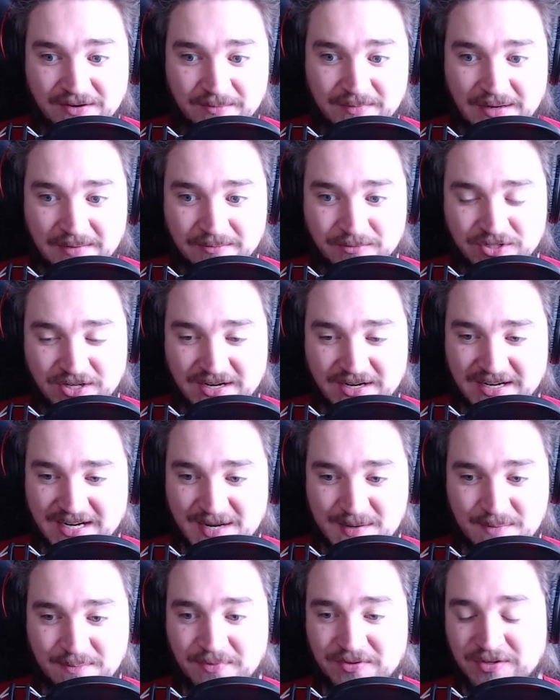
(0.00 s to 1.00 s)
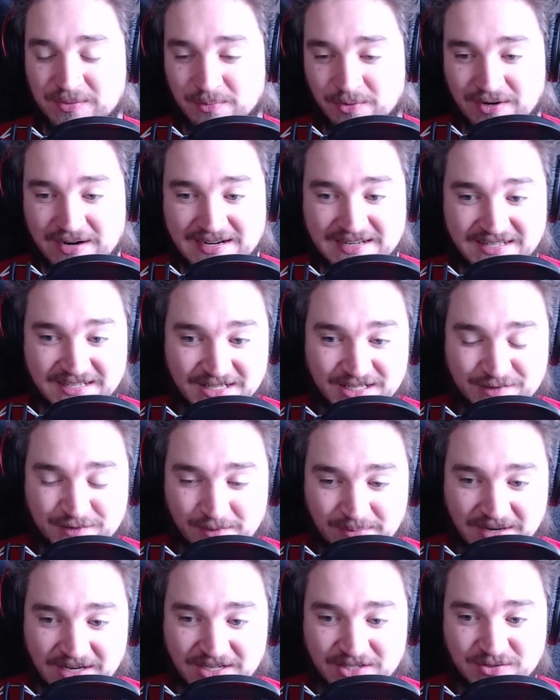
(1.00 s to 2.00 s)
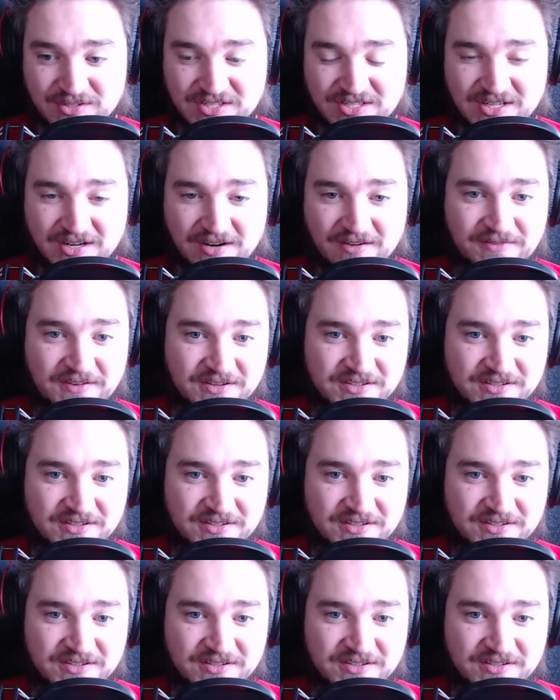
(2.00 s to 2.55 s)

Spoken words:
I'm trying to come up with some more ideas for patron stuff.